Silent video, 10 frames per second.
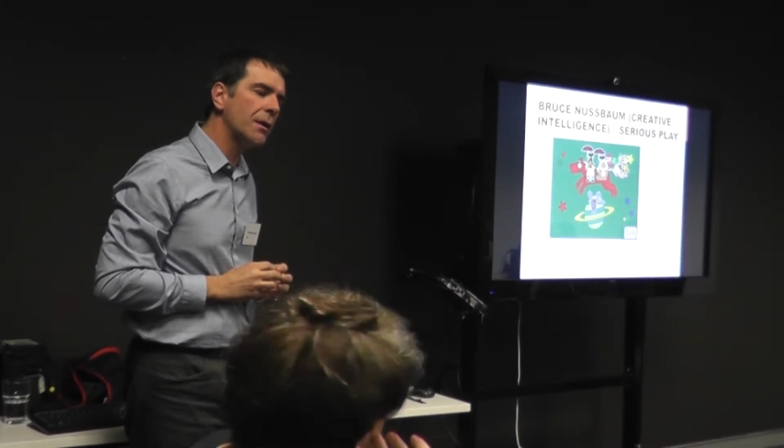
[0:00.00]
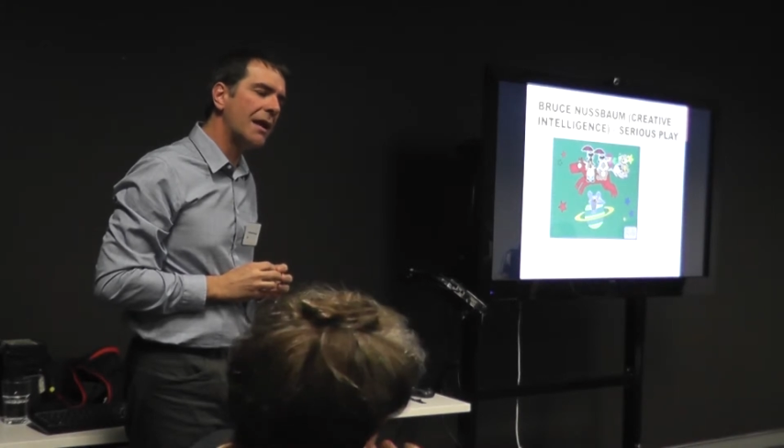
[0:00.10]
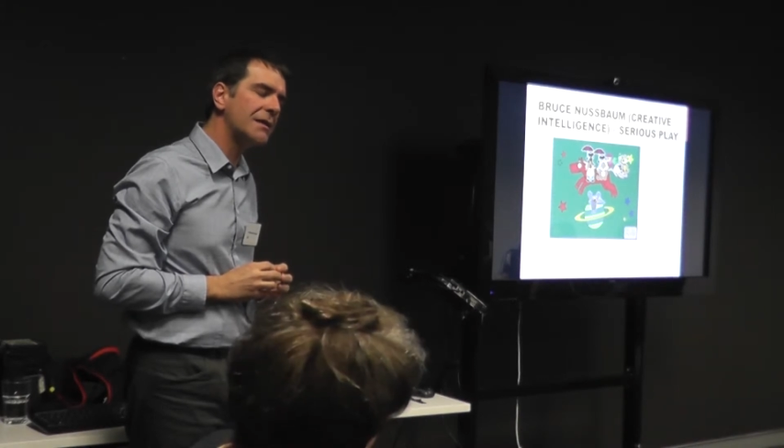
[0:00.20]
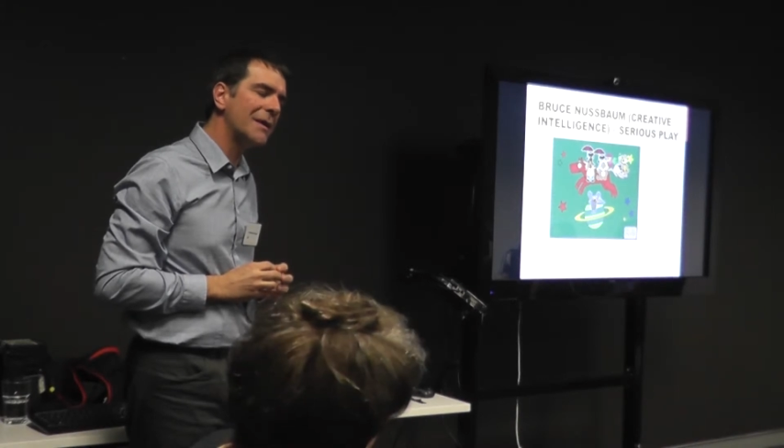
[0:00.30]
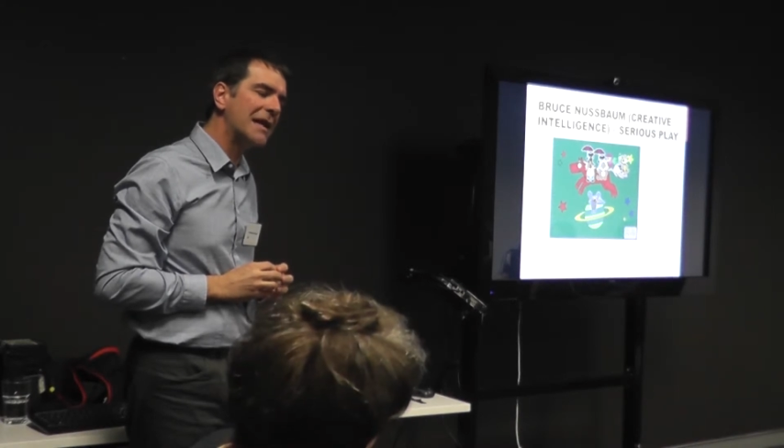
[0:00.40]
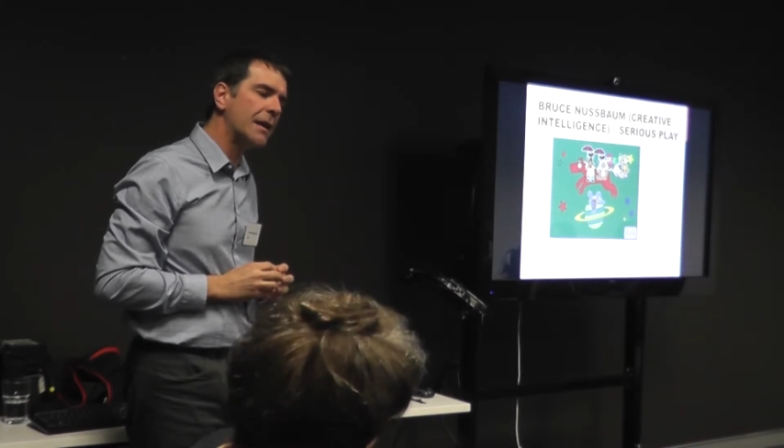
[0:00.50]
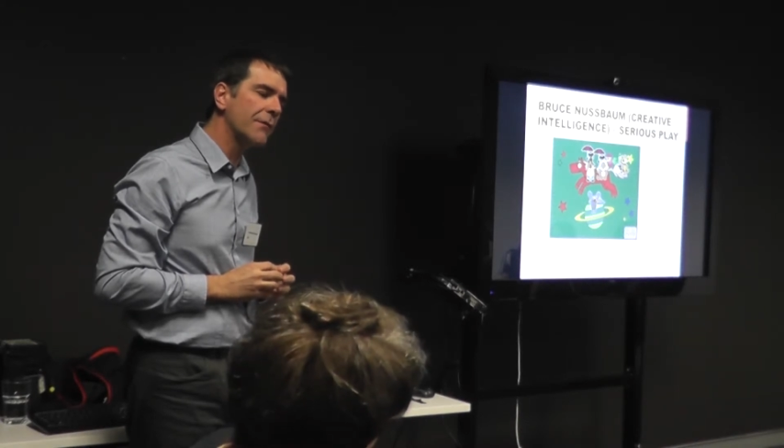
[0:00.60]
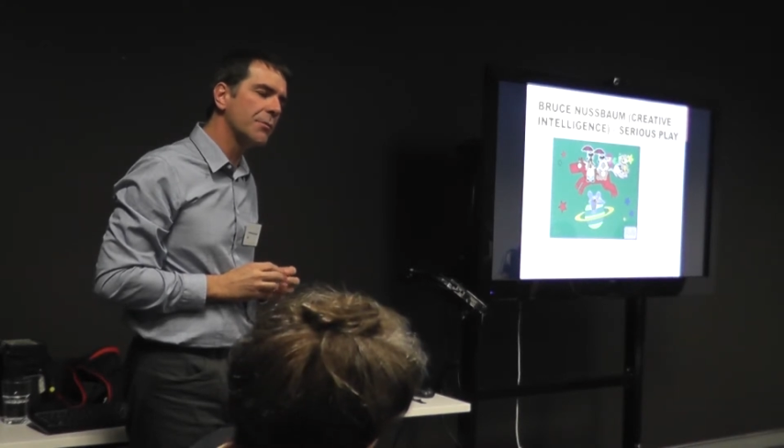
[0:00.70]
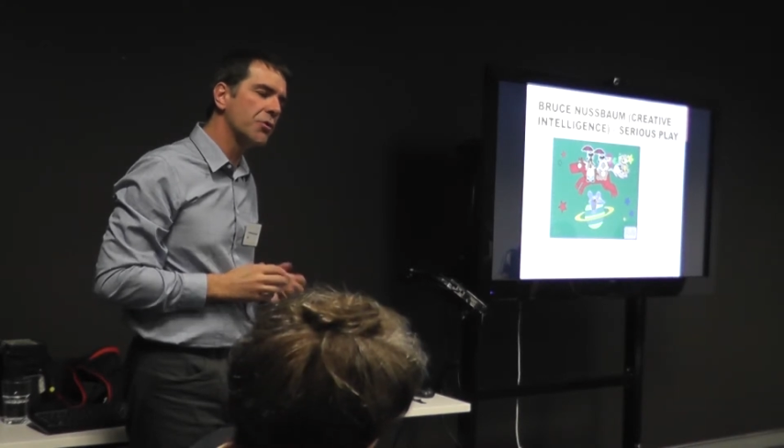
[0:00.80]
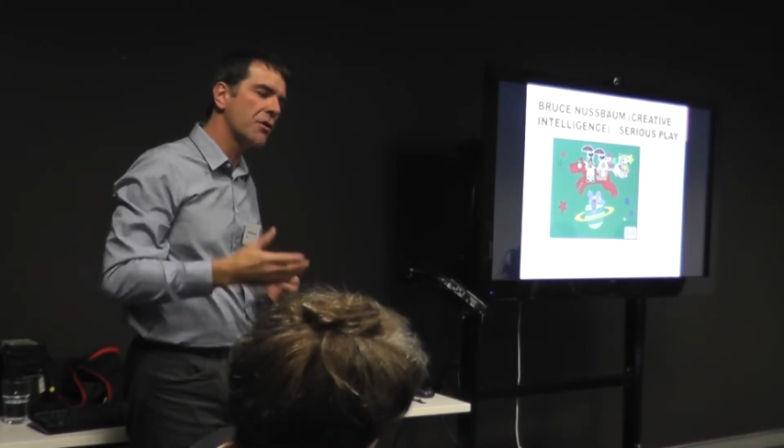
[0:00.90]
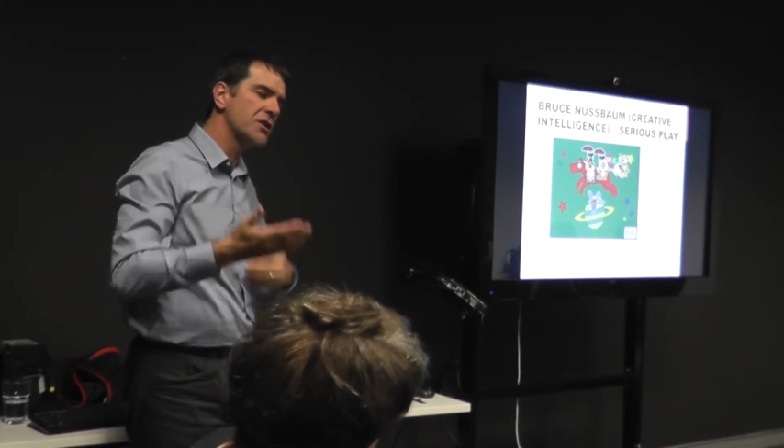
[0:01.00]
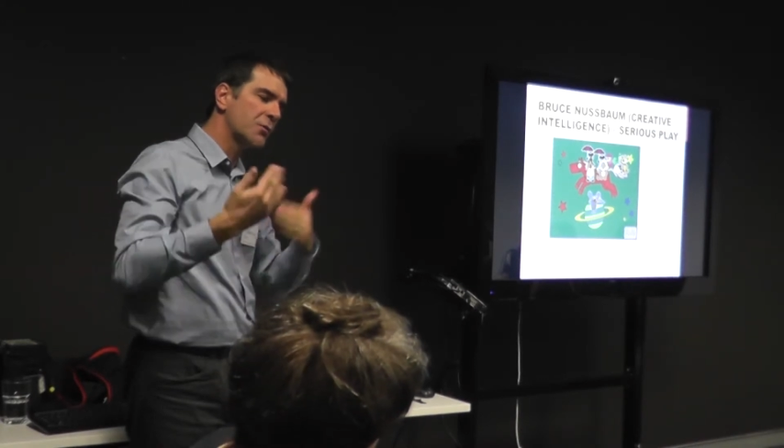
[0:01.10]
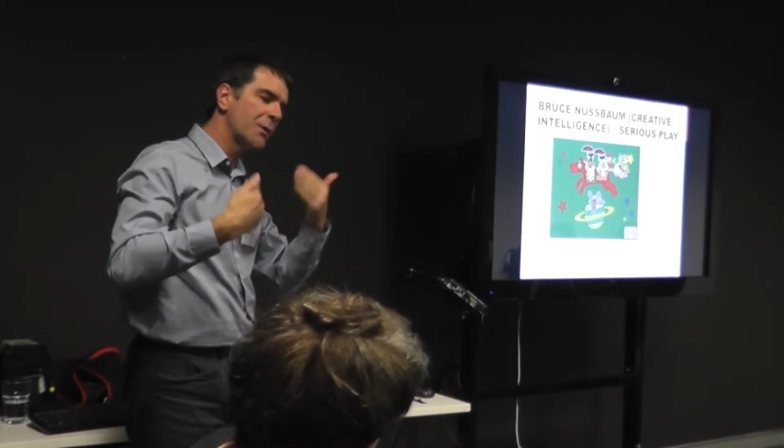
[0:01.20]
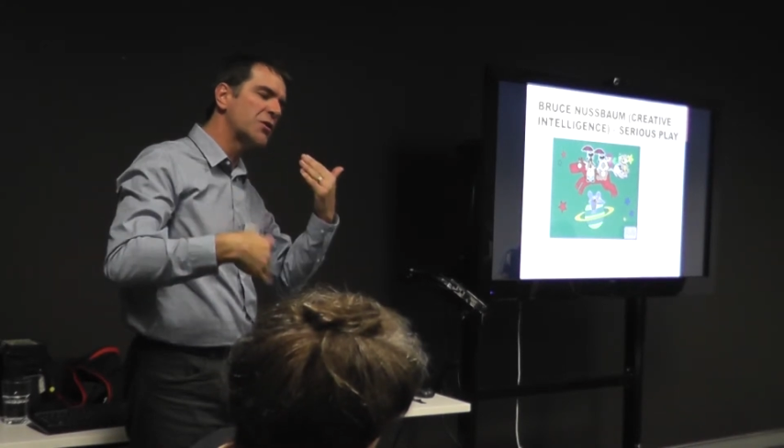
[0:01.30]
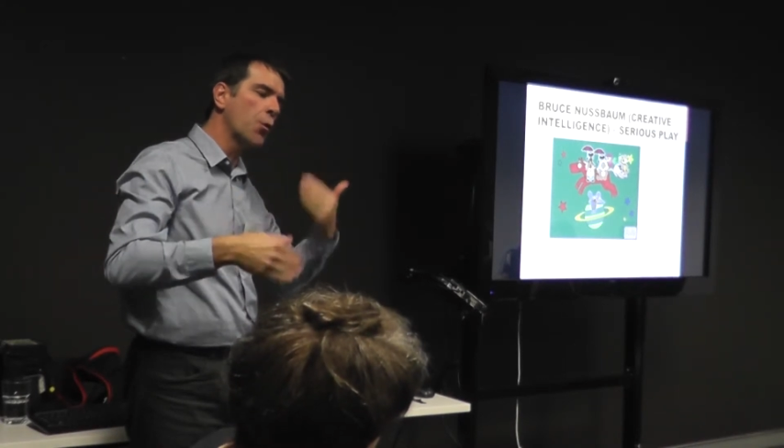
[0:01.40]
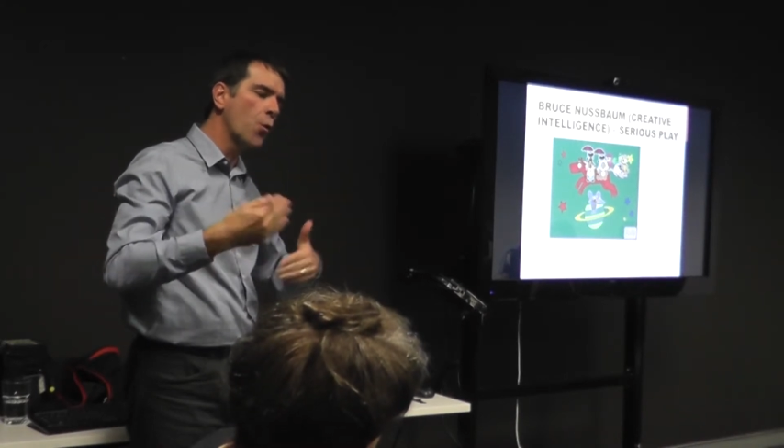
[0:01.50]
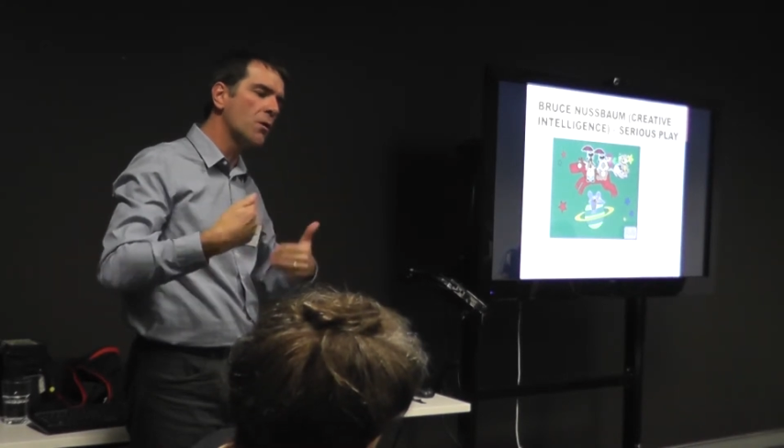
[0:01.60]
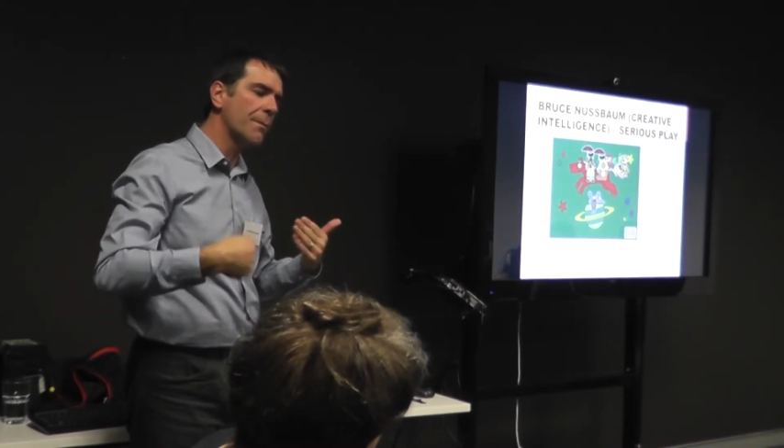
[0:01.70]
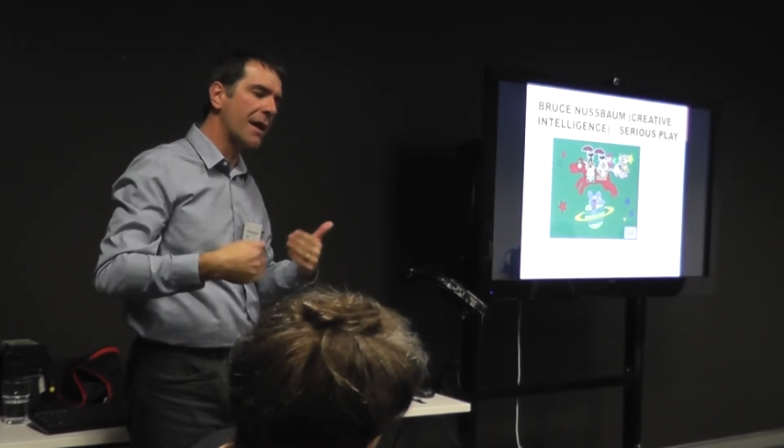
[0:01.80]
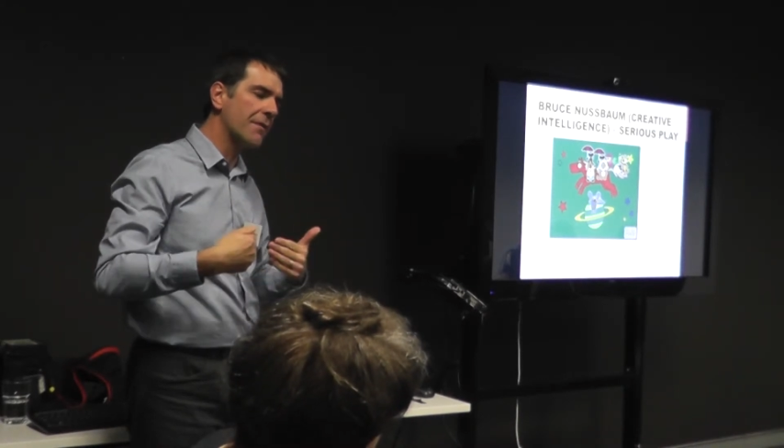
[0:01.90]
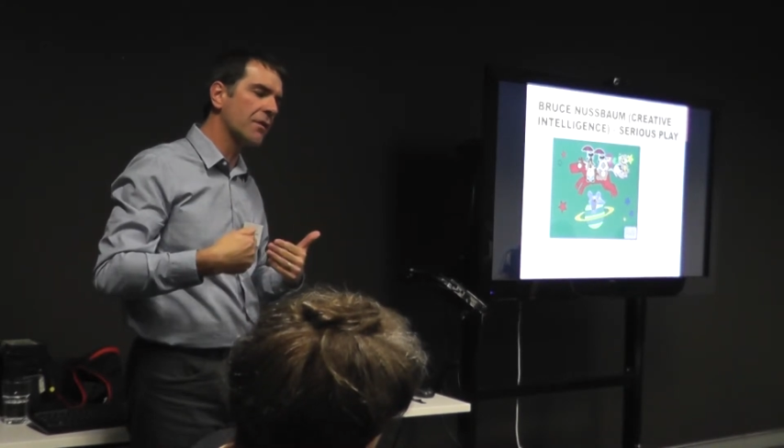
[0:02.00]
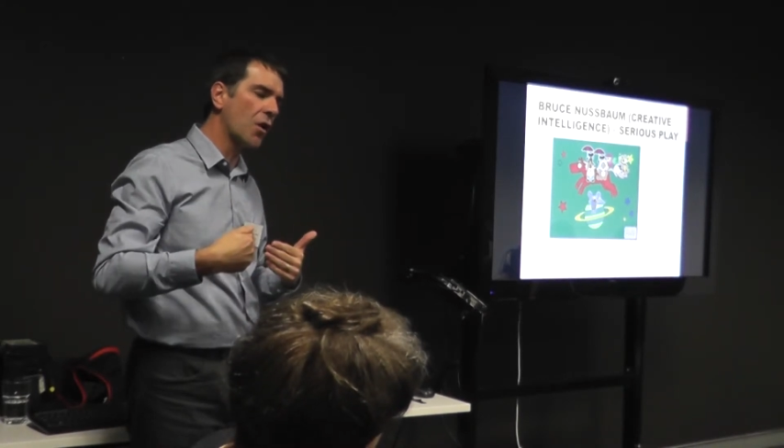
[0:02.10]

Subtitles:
at the beginning of the project, we talked about